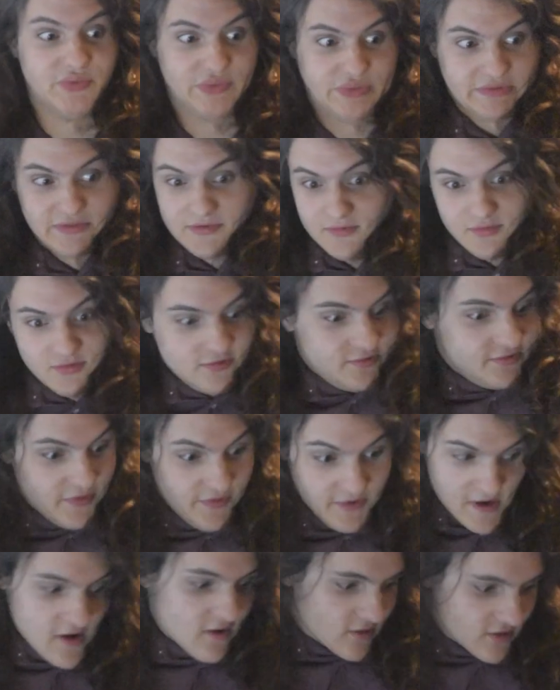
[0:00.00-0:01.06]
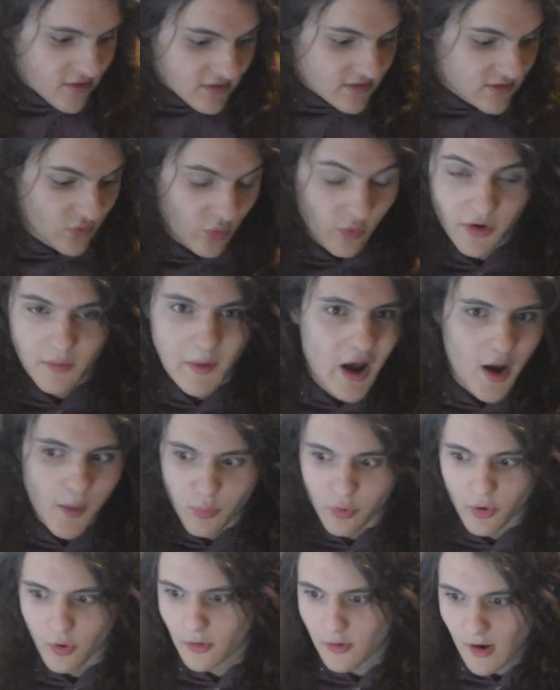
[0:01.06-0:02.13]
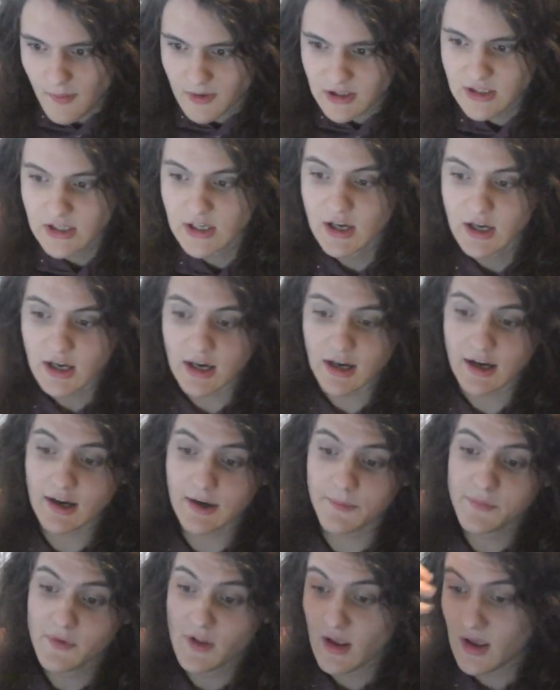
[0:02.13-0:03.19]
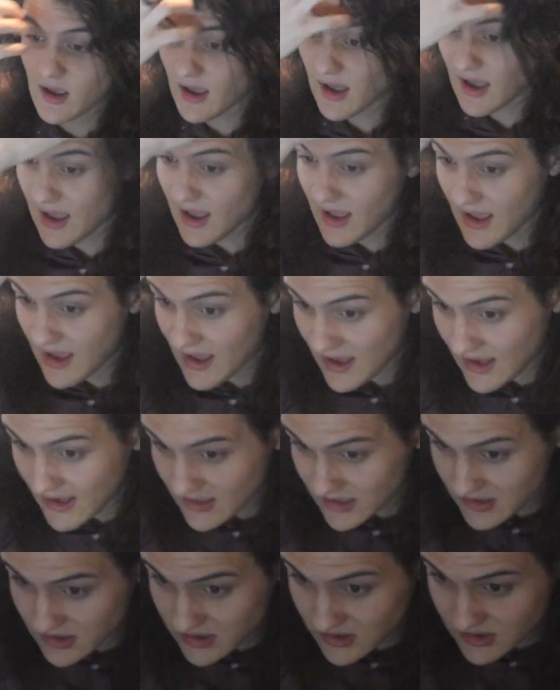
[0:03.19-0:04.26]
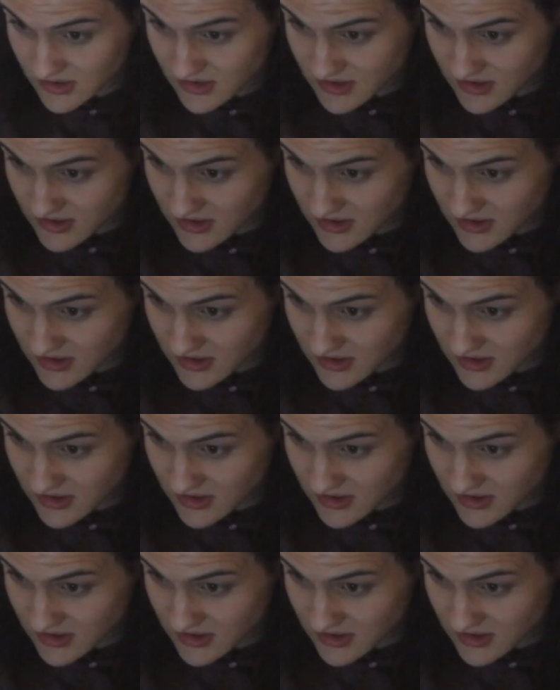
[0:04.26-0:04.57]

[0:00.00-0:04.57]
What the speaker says: what am I, a programmer? And